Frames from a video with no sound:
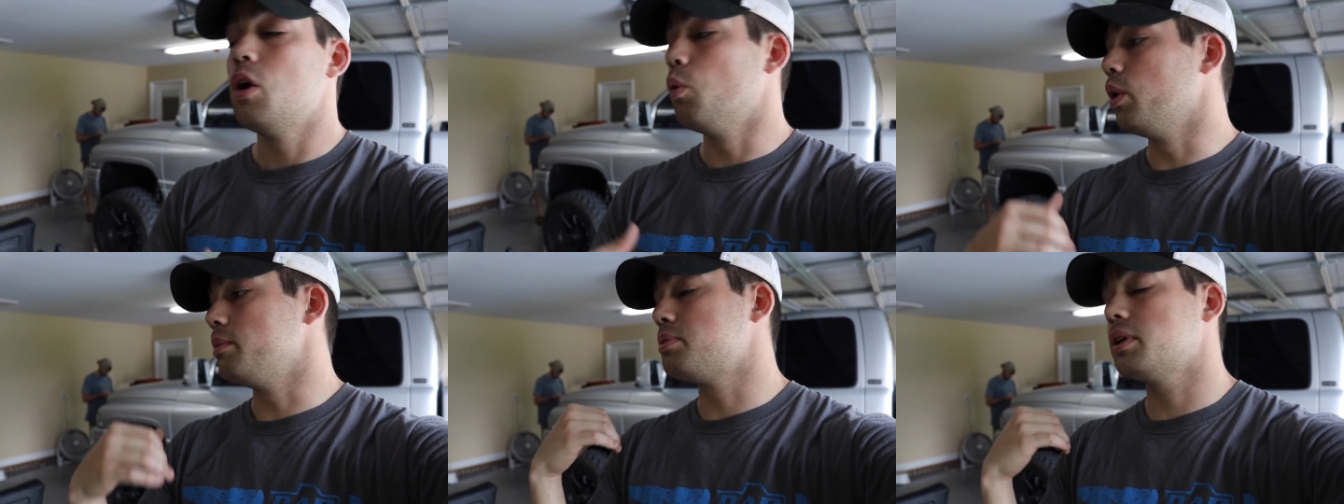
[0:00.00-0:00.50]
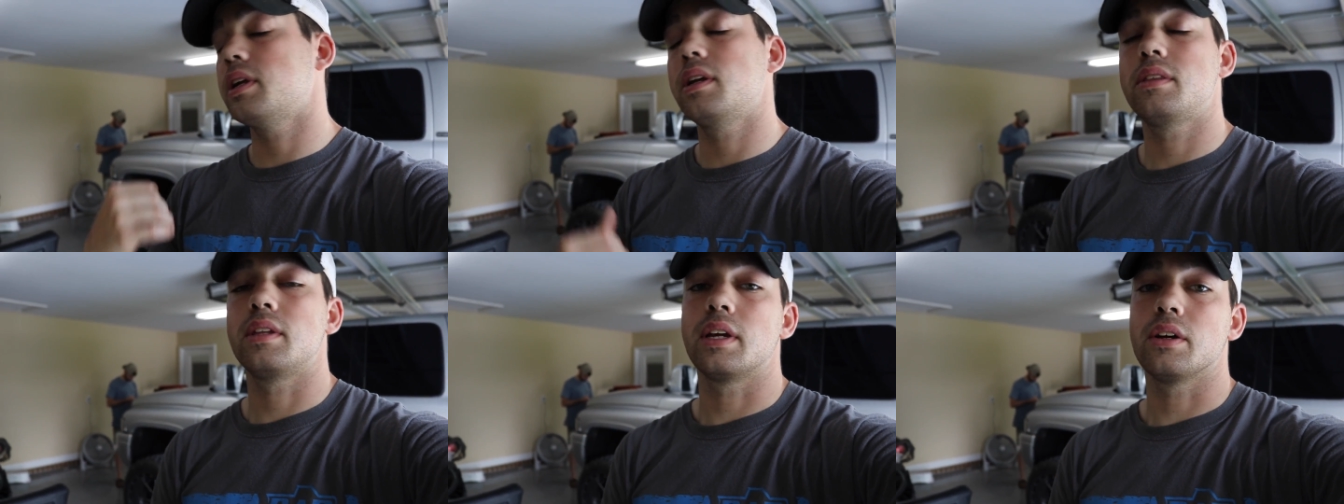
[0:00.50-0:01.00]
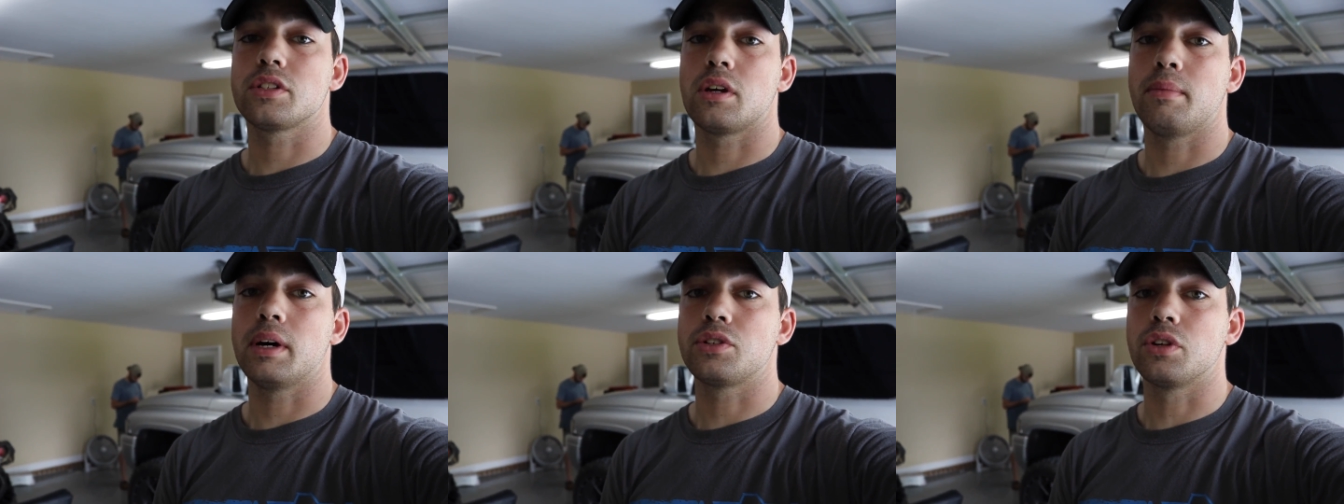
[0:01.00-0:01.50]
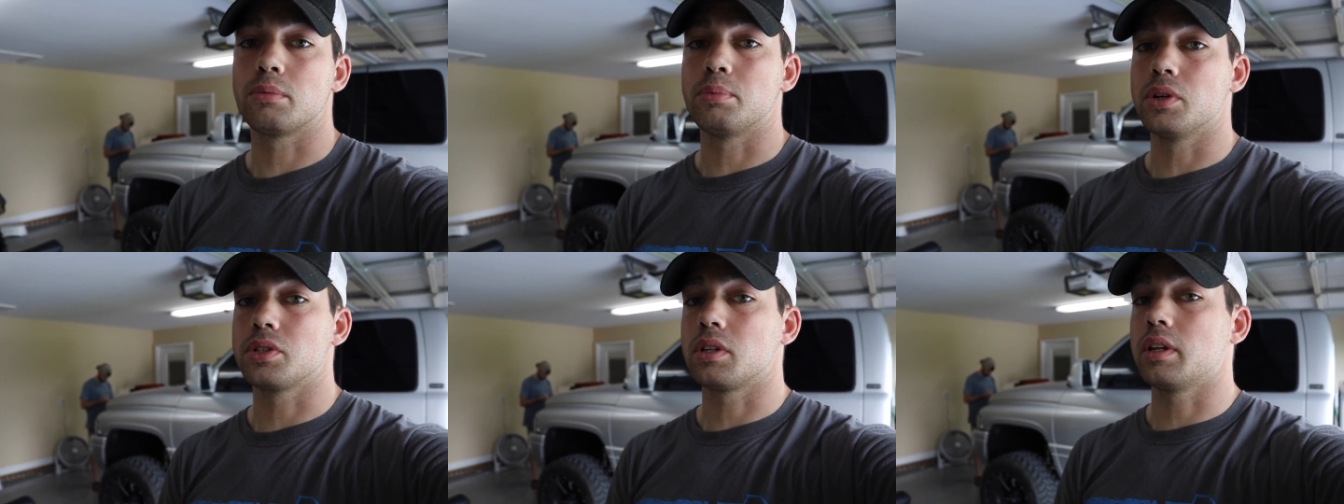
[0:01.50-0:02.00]
Wouldn't put anything else on my truck
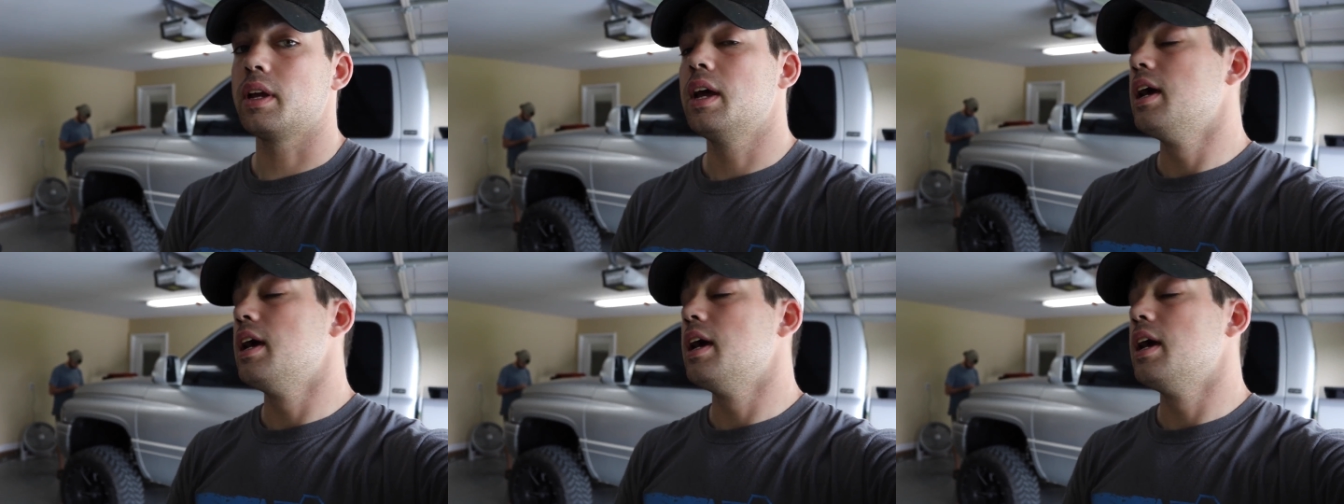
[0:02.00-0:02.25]
personally.